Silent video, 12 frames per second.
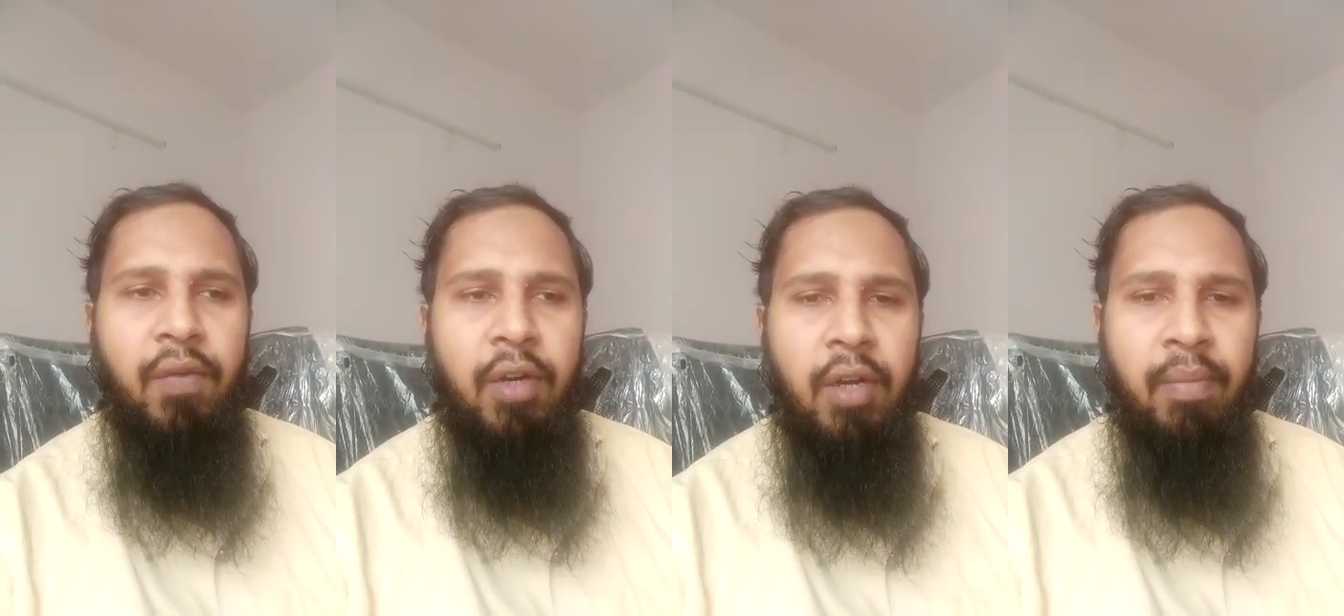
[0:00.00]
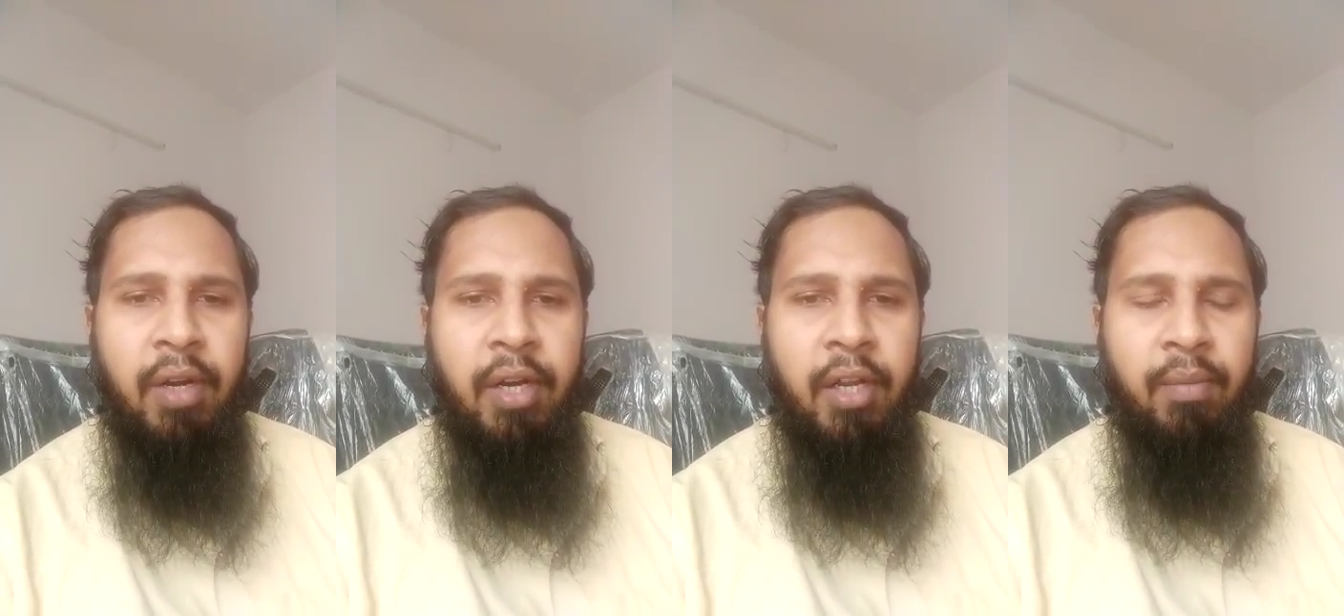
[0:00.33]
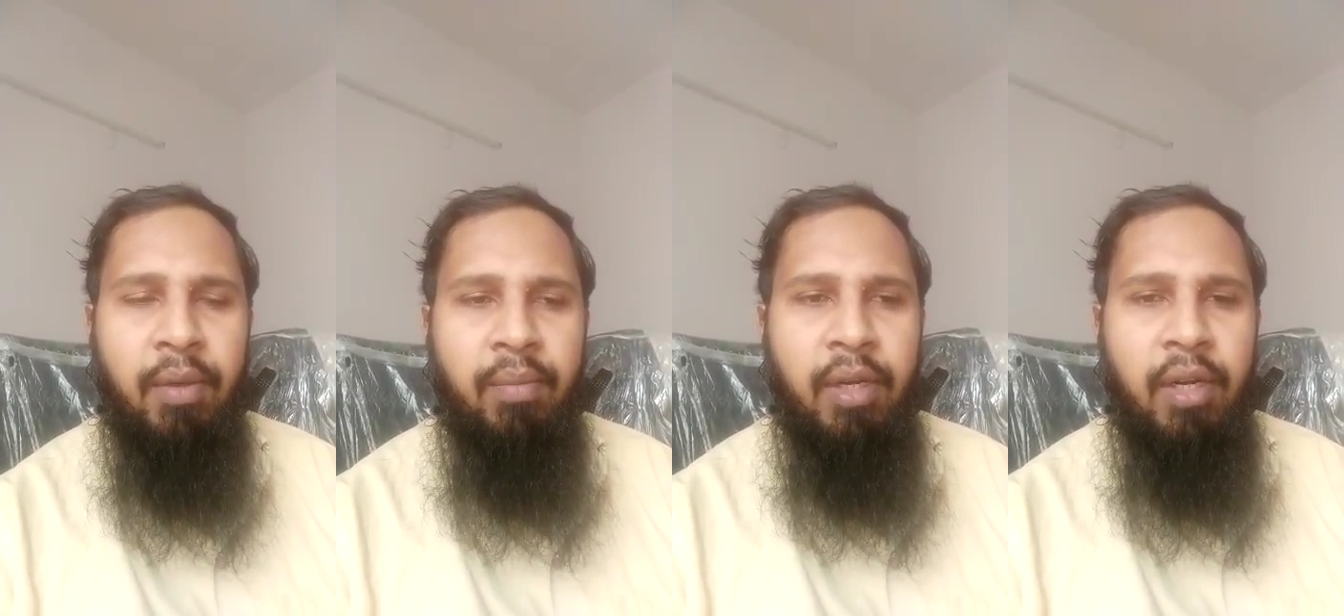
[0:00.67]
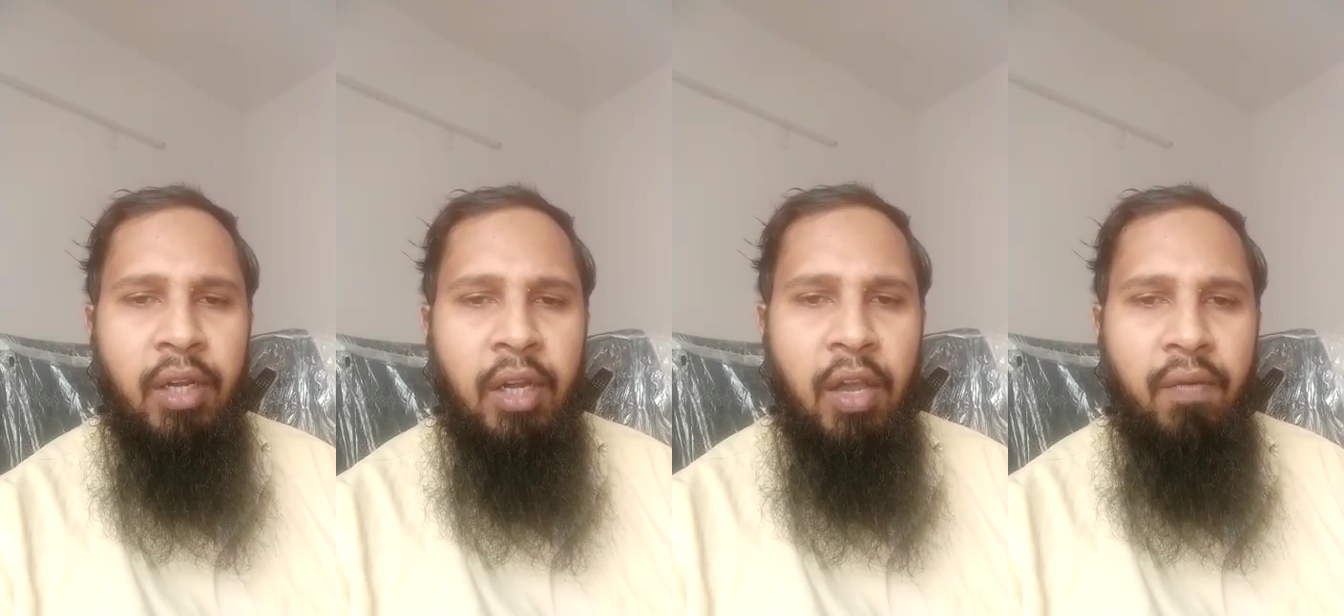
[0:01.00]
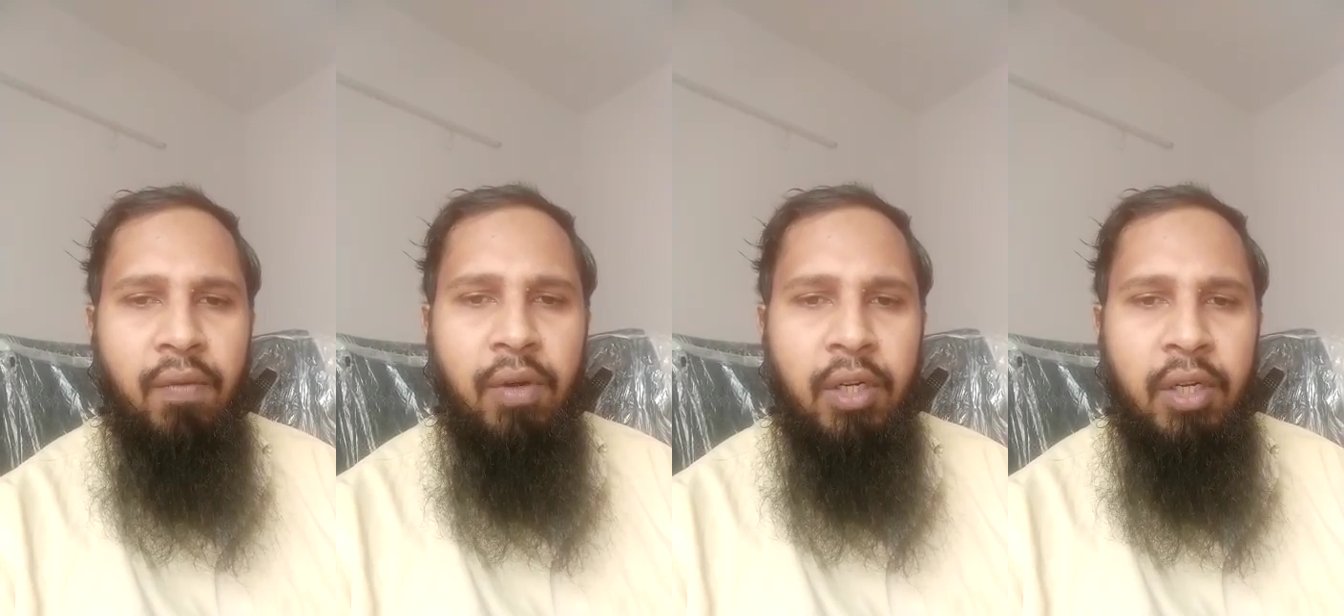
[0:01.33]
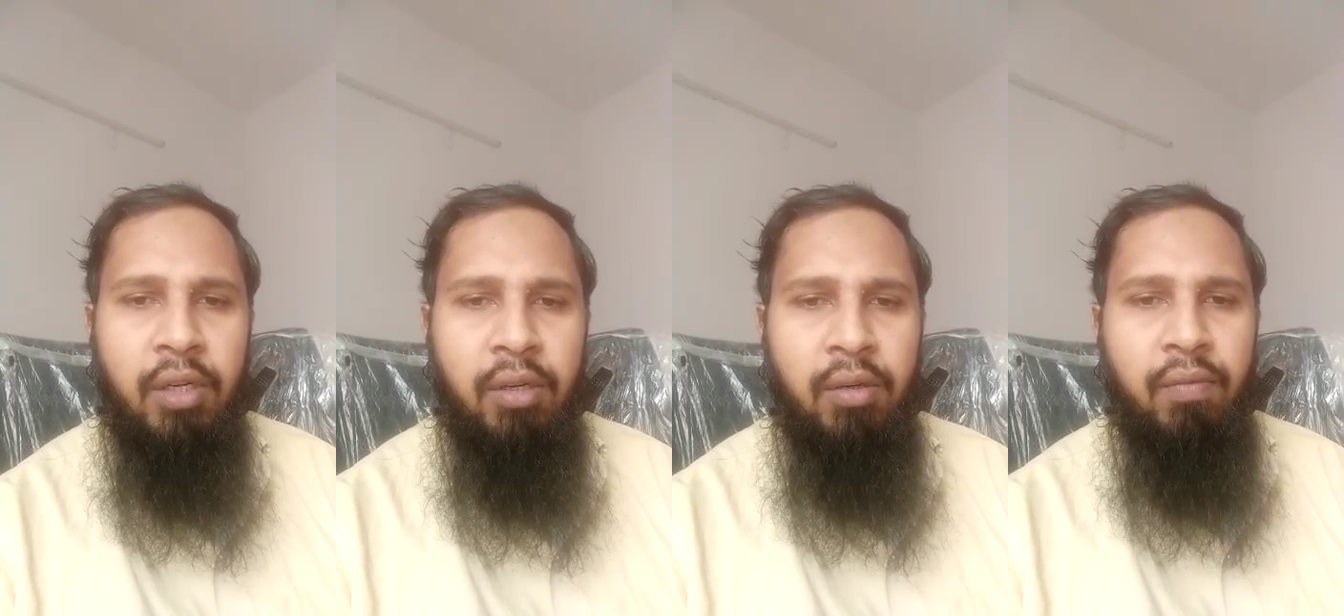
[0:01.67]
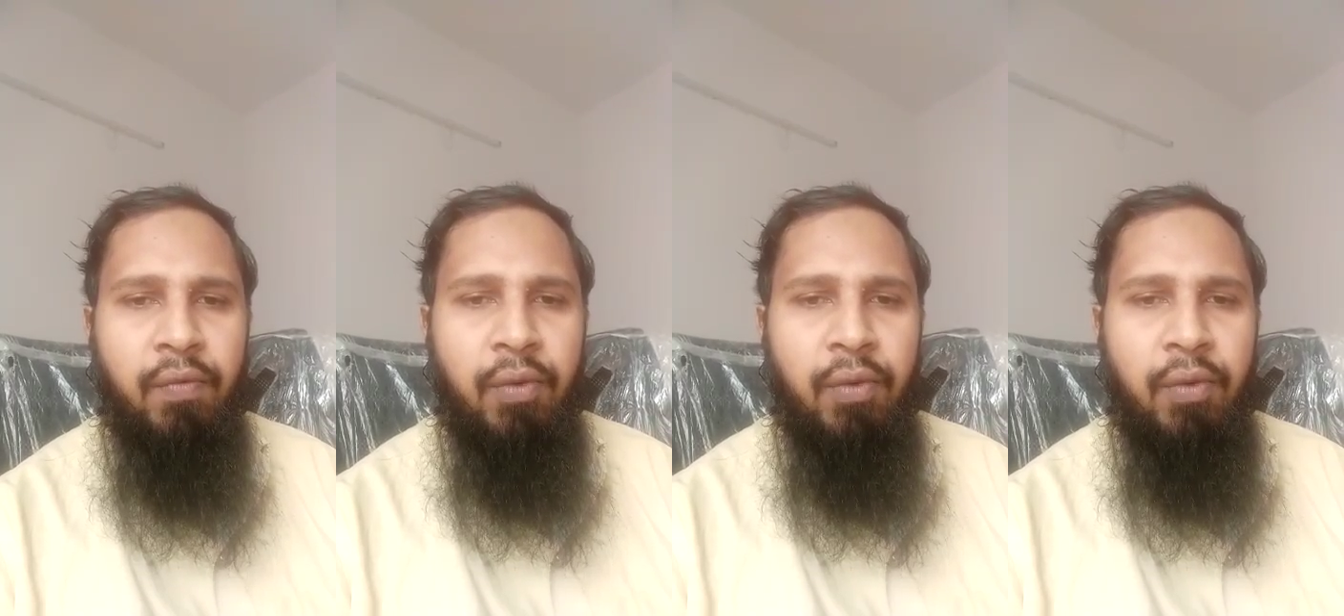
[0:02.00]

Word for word: After completing my BTech, I have worked in